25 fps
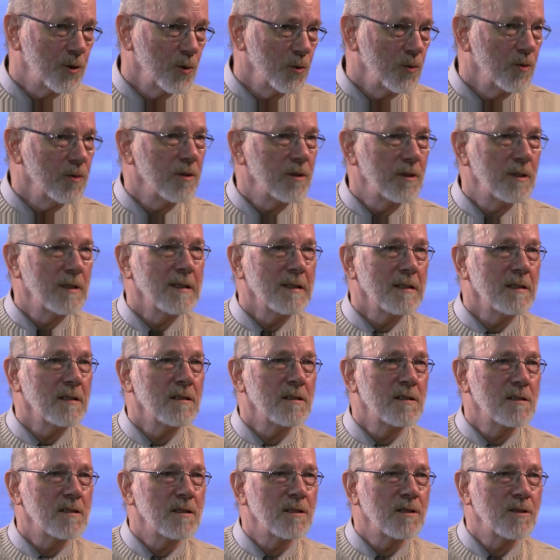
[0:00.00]
student
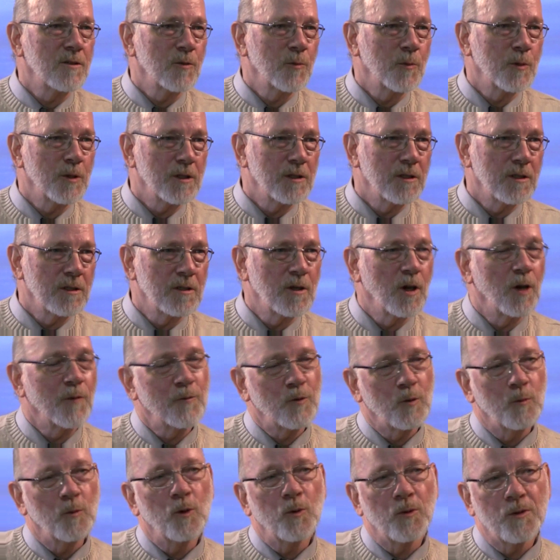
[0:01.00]
needs and to be
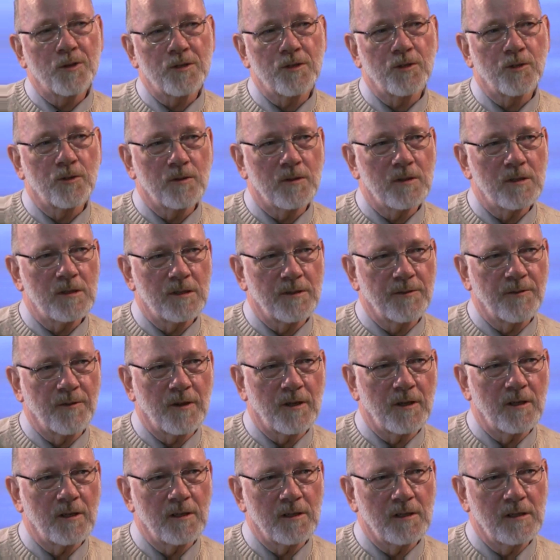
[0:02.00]
comfortable with students
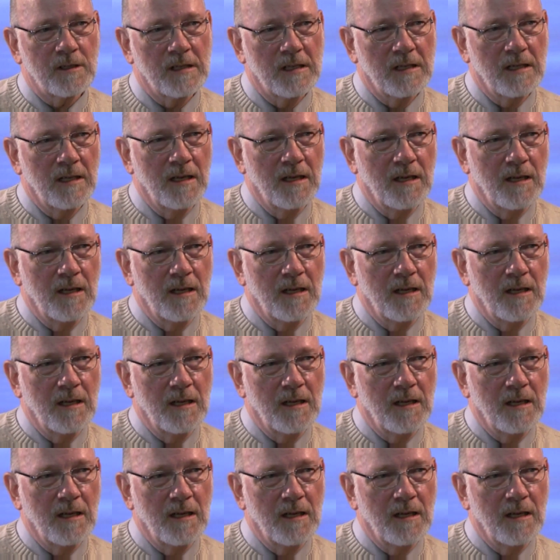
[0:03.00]
if they